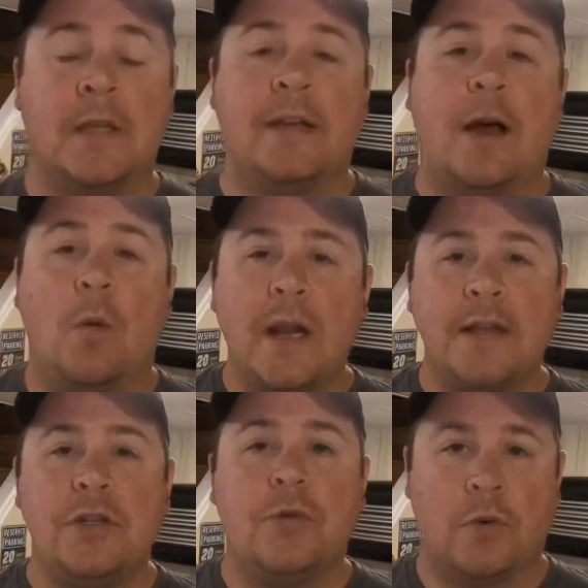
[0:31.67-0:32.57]
Now, what I
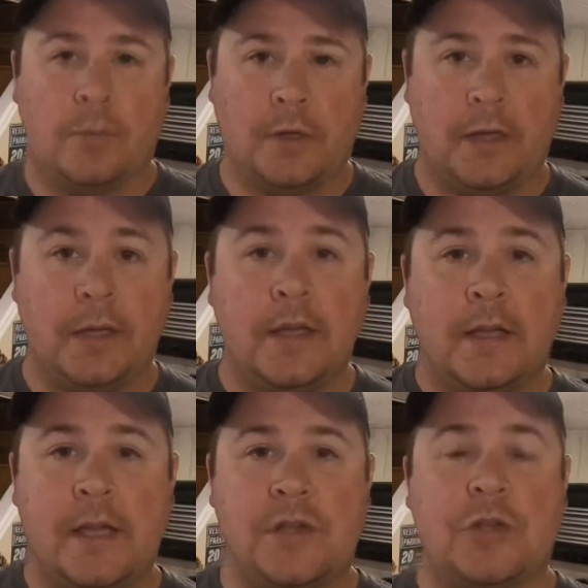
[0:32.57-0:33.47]
do normally
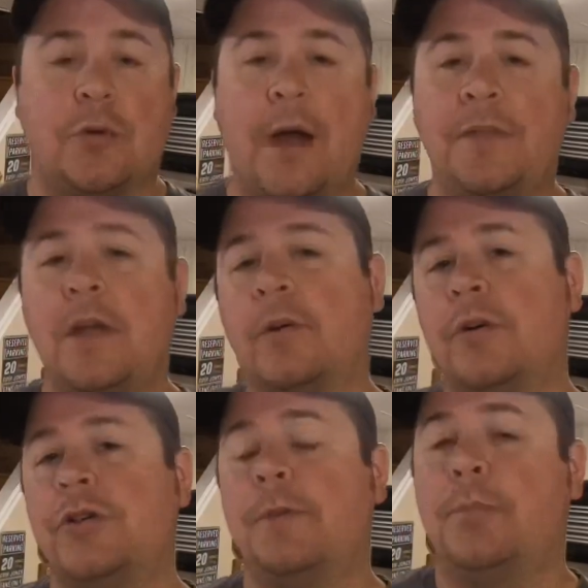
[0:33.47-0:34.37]
is throughout the
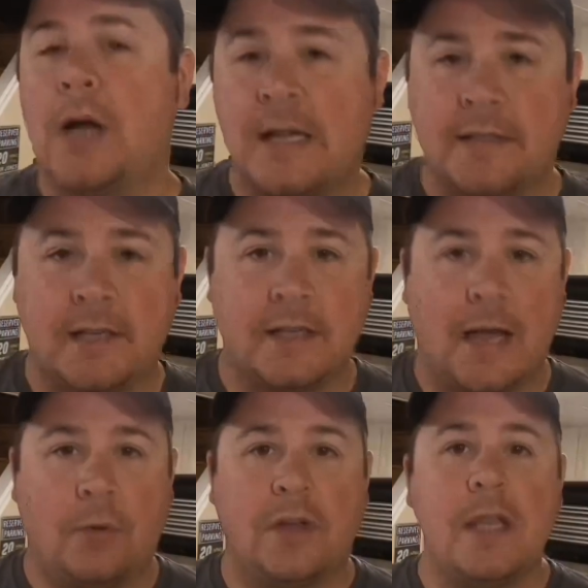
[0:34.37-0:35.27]
ownership process,
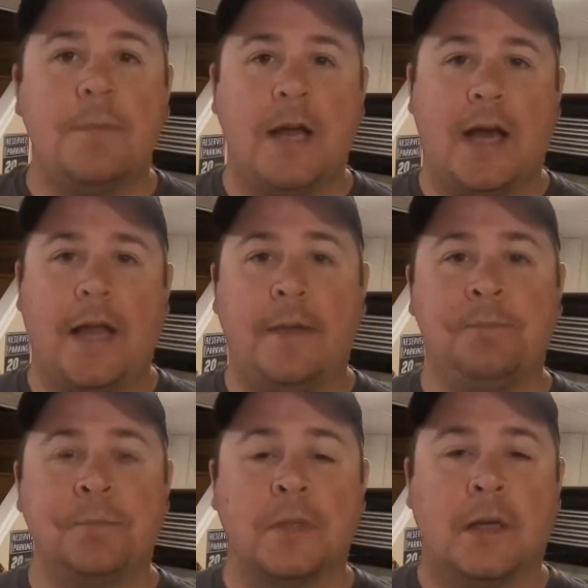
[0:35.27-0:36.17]
I will keep an eye
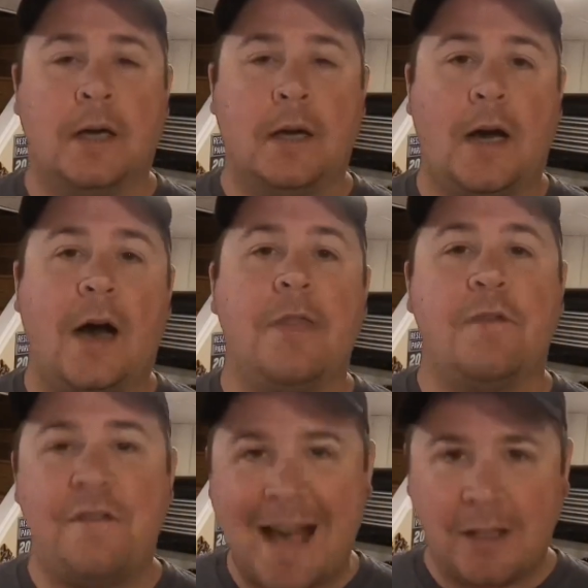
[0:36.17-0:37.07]
on the
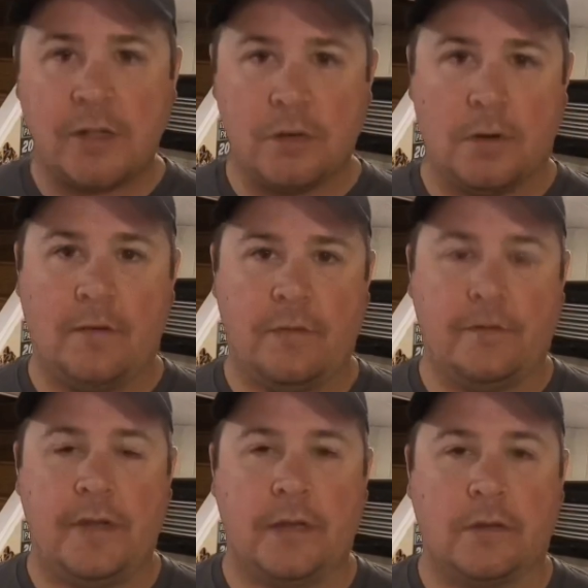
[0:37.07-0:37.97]
value of the
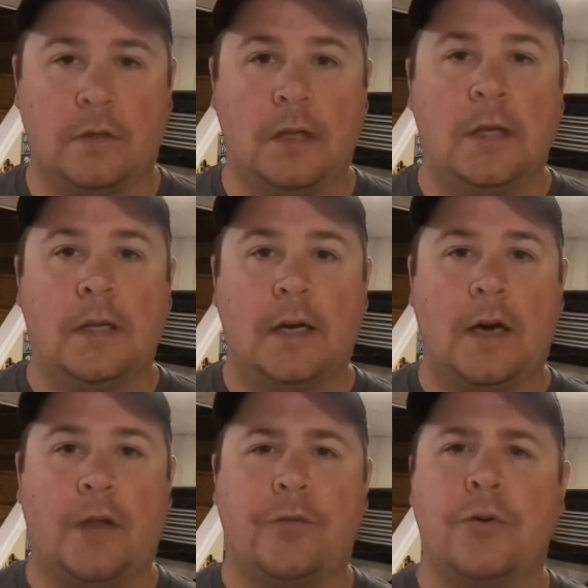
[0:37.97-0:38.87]
vehicle
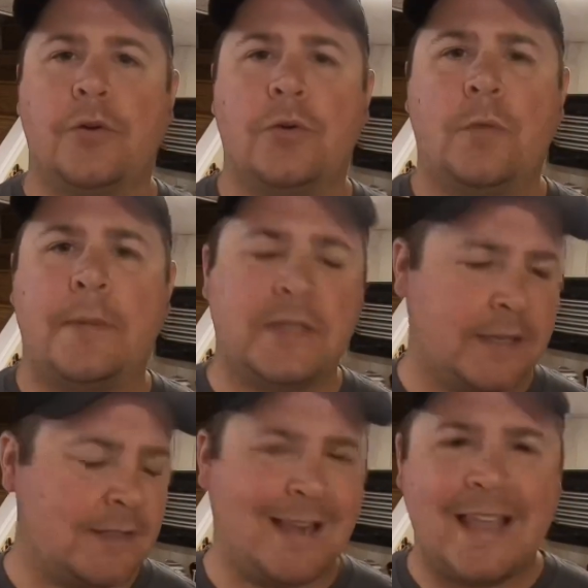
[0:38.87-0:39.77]
through
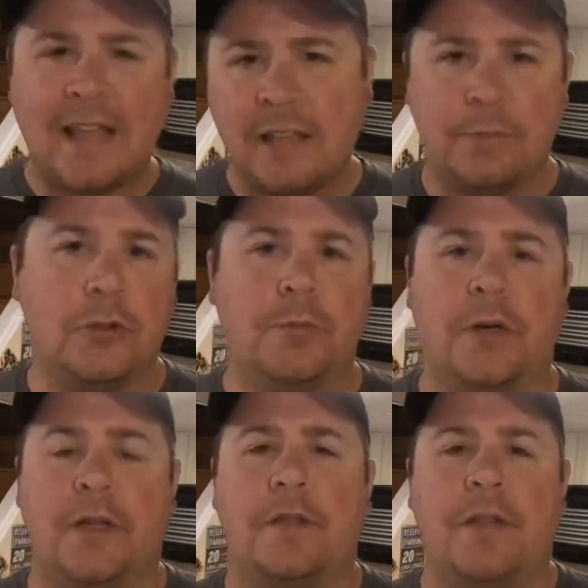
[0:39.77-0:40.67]
websites like Kelly Blue
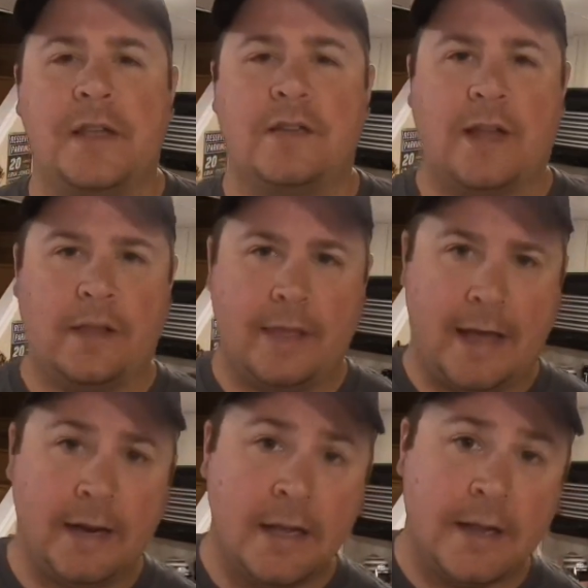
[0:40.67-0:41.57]
Book and things like
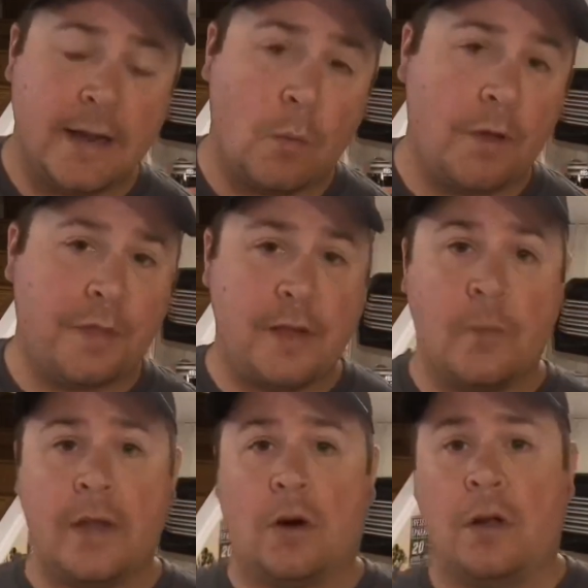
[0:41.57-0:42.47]
that. Now, one thing
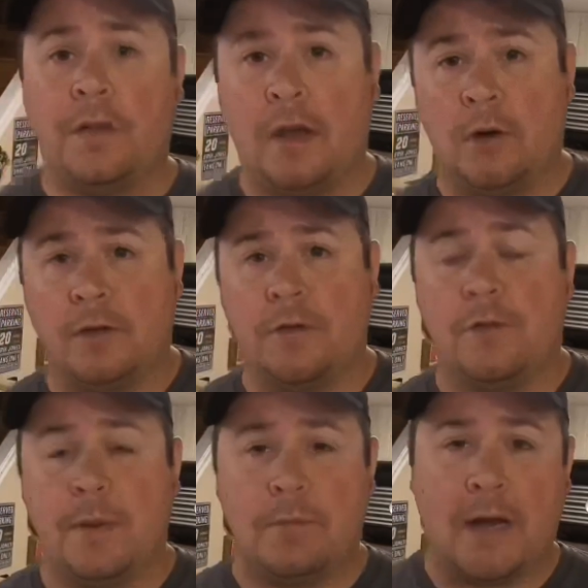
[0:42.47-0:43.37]
we all know, if
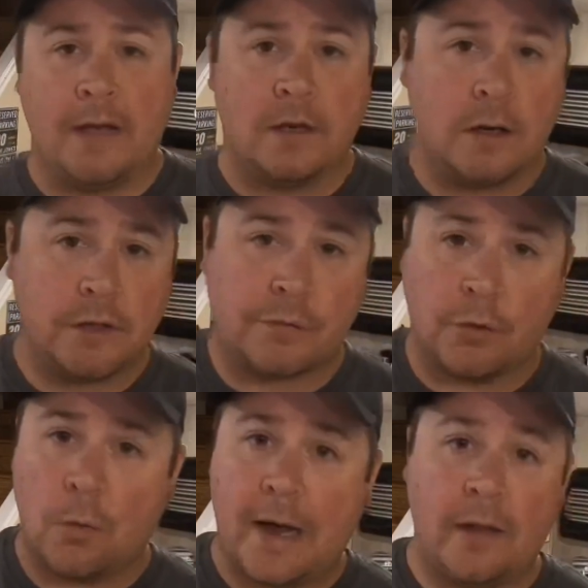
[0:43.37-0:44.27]
you've been buying cars for
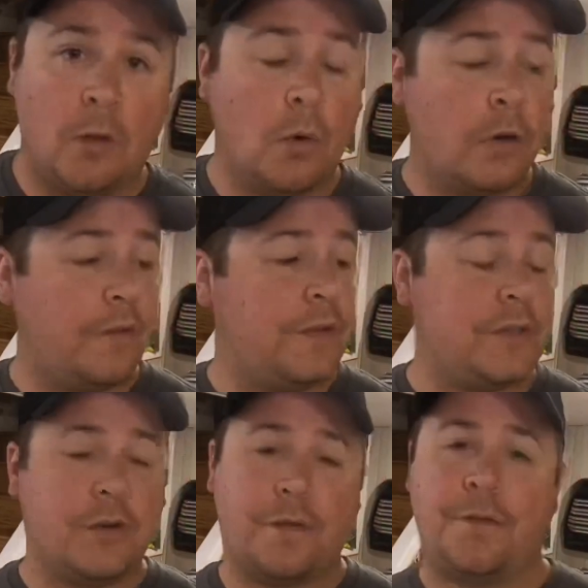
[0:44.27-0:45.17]
a while or if
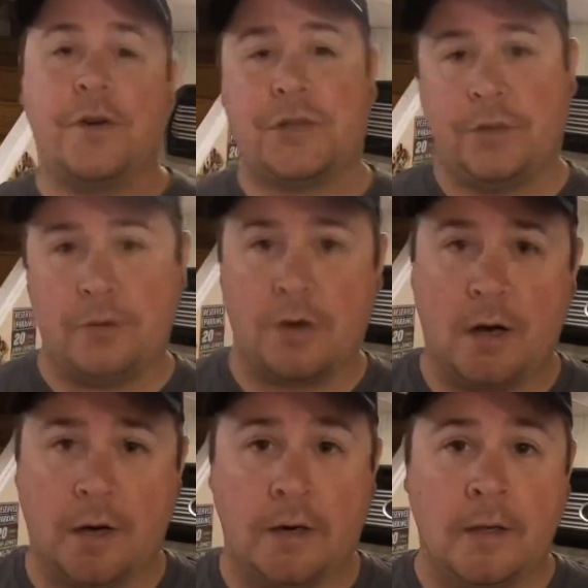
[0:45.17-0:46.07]
it's your first new
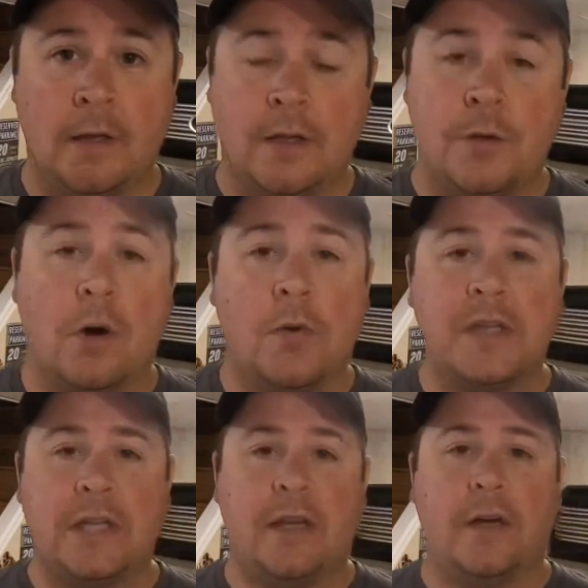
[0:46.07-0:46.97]
car, you
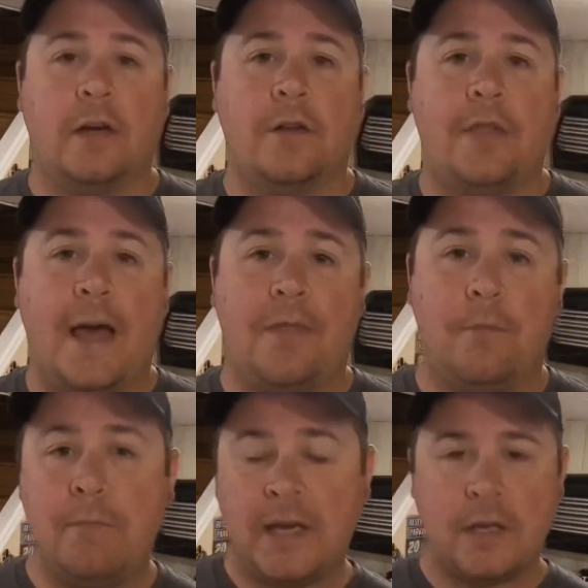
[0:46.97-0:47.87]
always hear that the
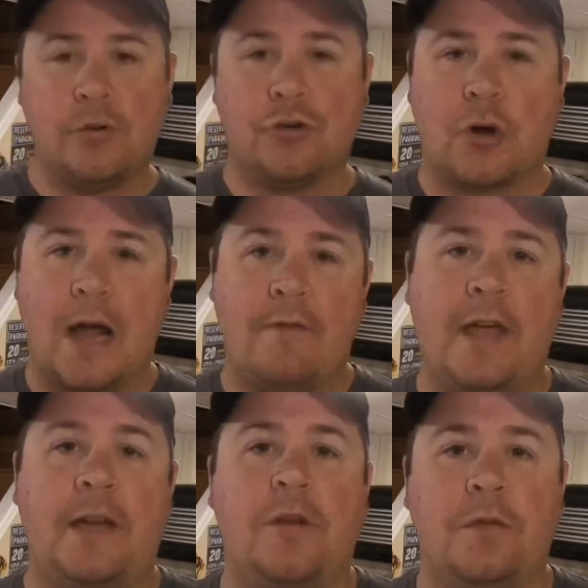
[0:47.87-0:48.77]
minute you drive
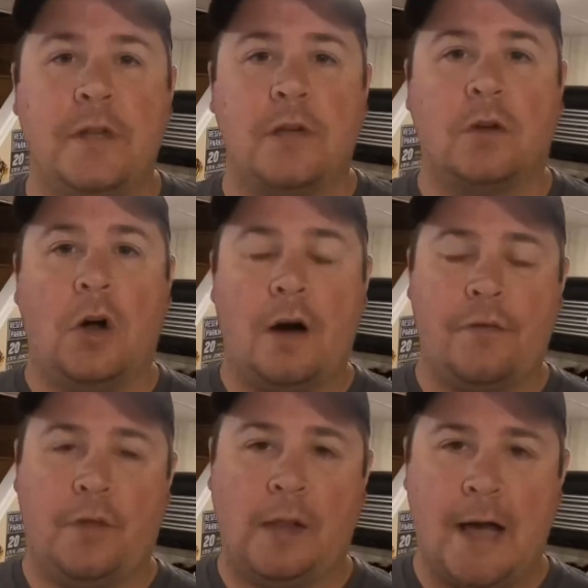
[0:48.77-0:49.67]
that new vehicle
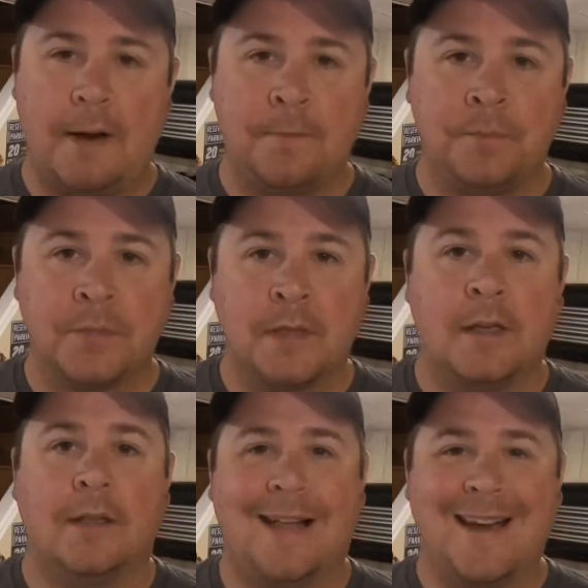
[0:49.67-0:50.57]
off the lot,
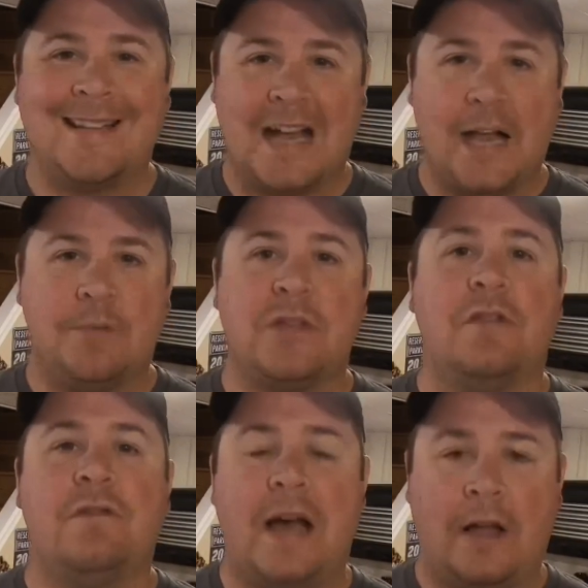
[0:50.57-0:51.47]
a lot of times the
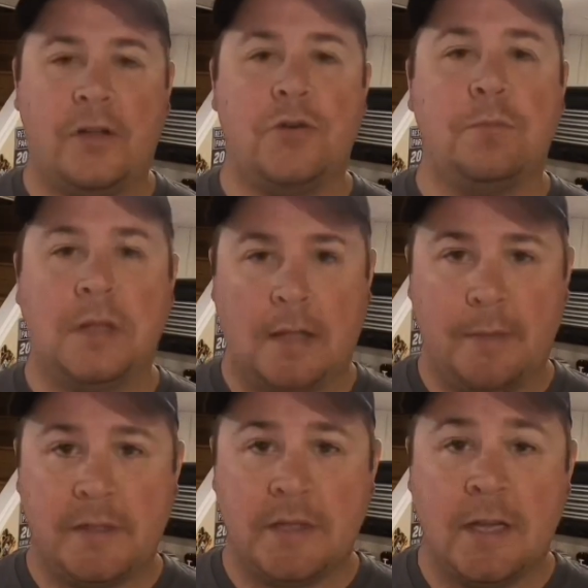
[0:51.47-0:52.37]
value
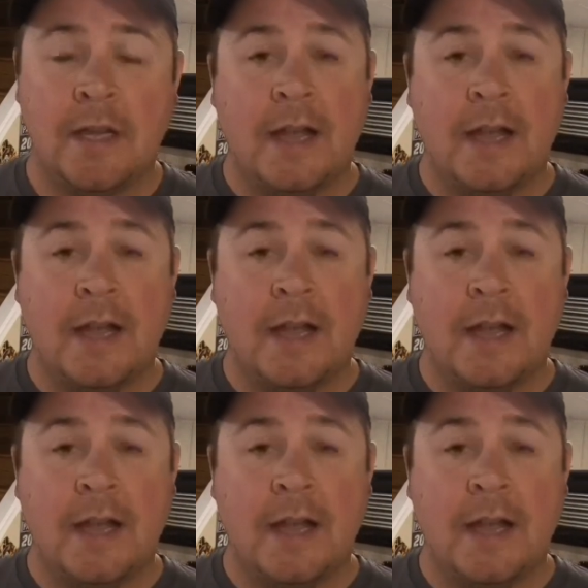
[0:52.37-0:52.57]
plummets.